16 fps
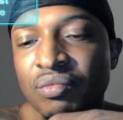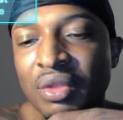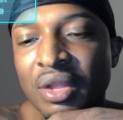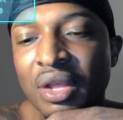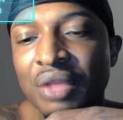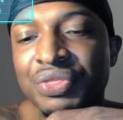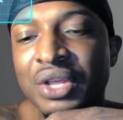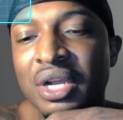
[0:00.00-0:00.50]

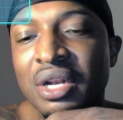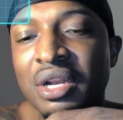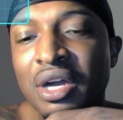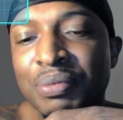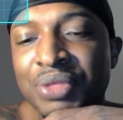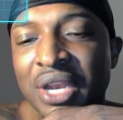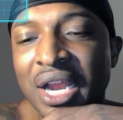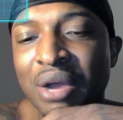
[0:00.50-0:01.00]
The
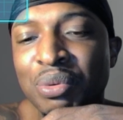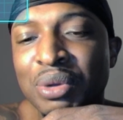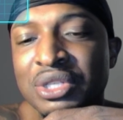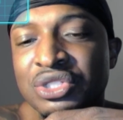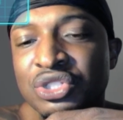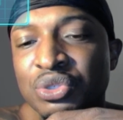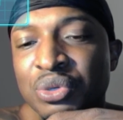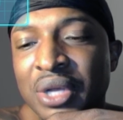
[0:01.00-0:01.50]
club that I
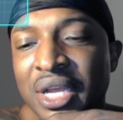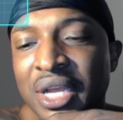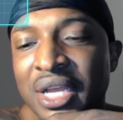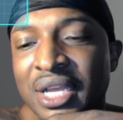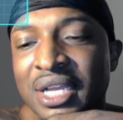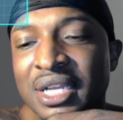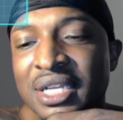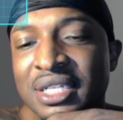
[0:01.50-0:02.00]
went to
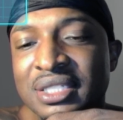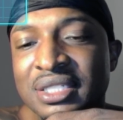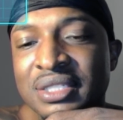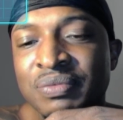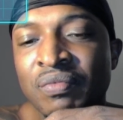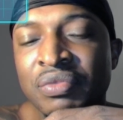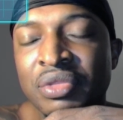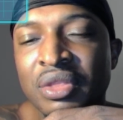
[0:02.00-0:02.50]
is
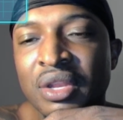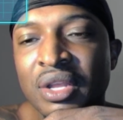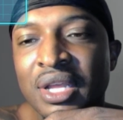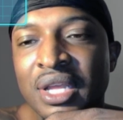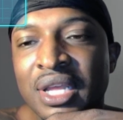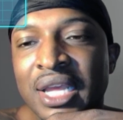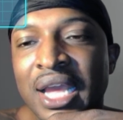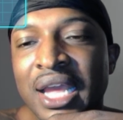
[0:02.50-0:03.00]

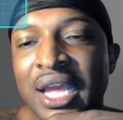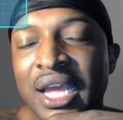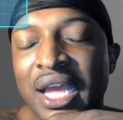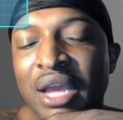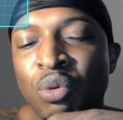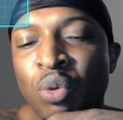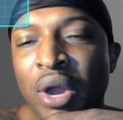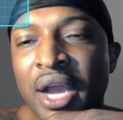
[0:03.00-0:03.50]

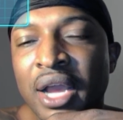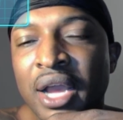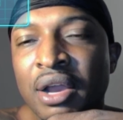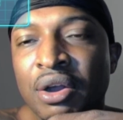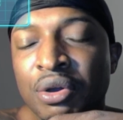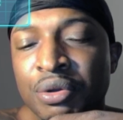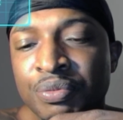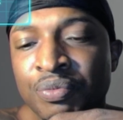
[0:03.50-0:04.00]

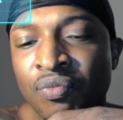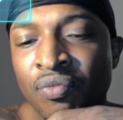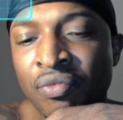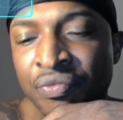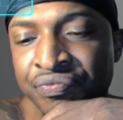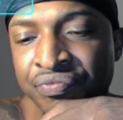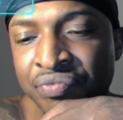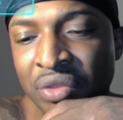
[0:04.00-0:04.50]
KAYO.
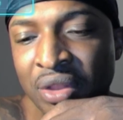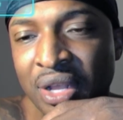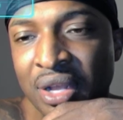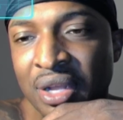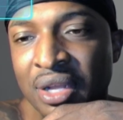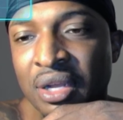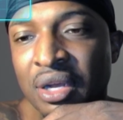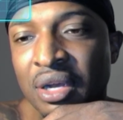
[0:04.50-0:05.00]

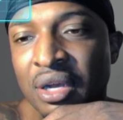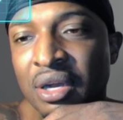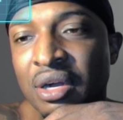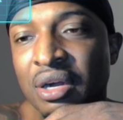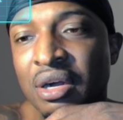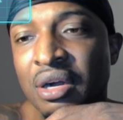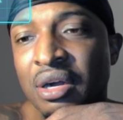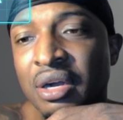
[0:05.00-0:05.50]

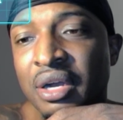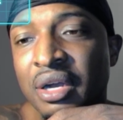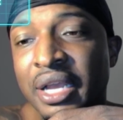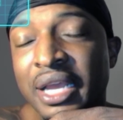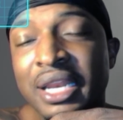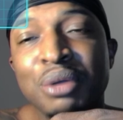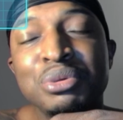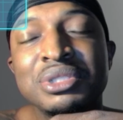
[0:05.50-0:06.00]

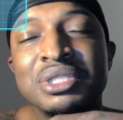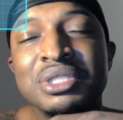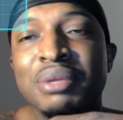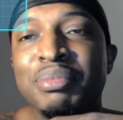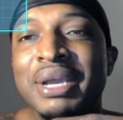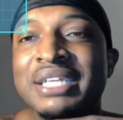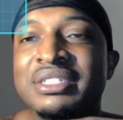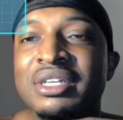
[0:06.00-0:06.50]
And it was an
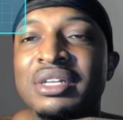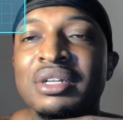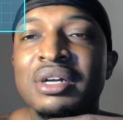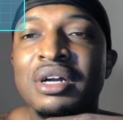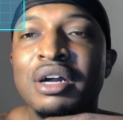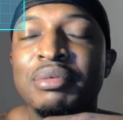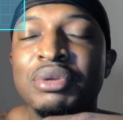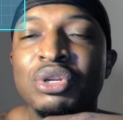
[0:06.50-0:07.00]
amazing
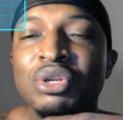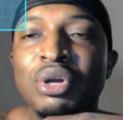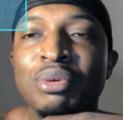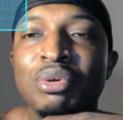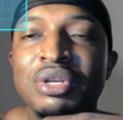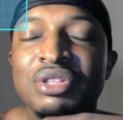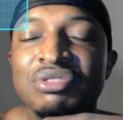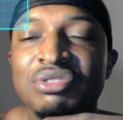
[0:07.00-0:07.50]
club. You know, I'm
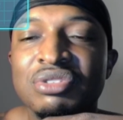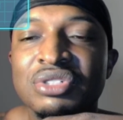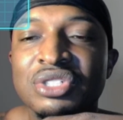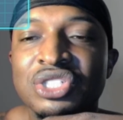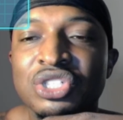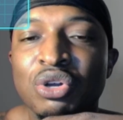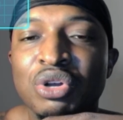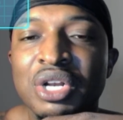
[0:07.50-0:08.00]
going to
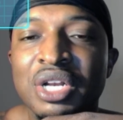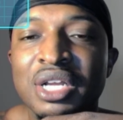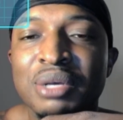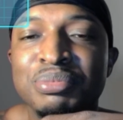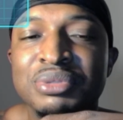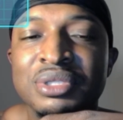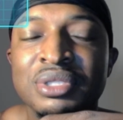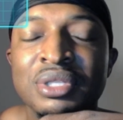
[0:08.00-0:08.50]
show
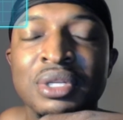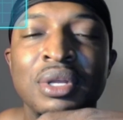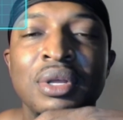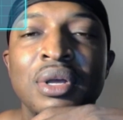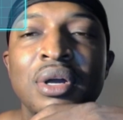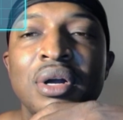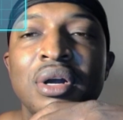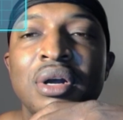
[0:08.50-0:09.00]
clips
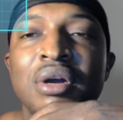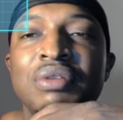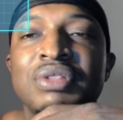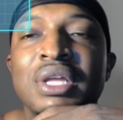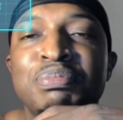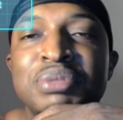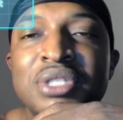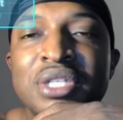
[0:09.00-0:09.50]
of
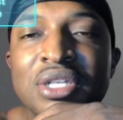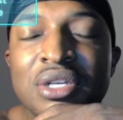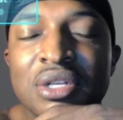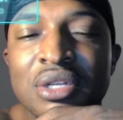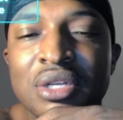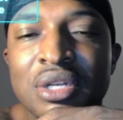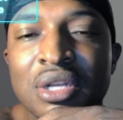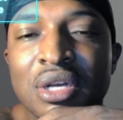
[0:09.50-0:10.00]
that
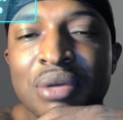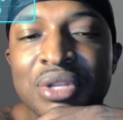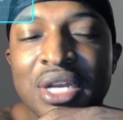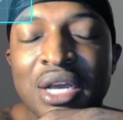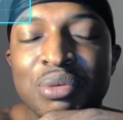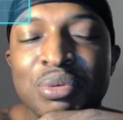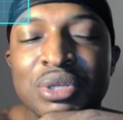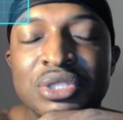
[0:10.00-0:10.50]
particular club that
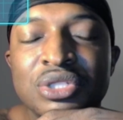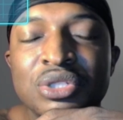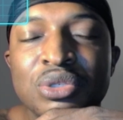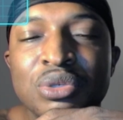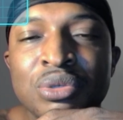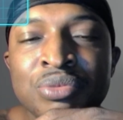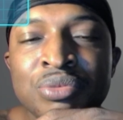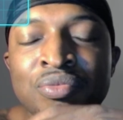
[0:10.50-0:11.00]
I went
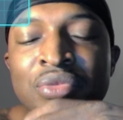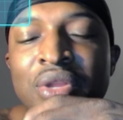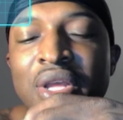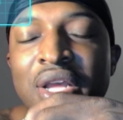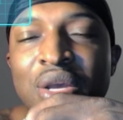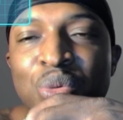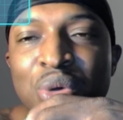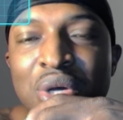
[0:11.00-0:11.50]
to.
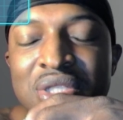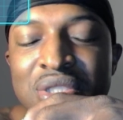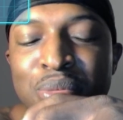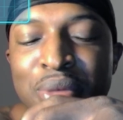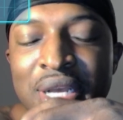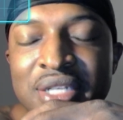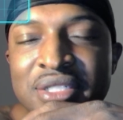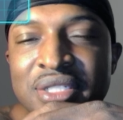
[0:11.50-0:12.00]
It was
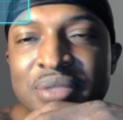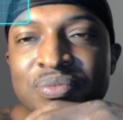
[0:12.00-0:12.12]
amazing.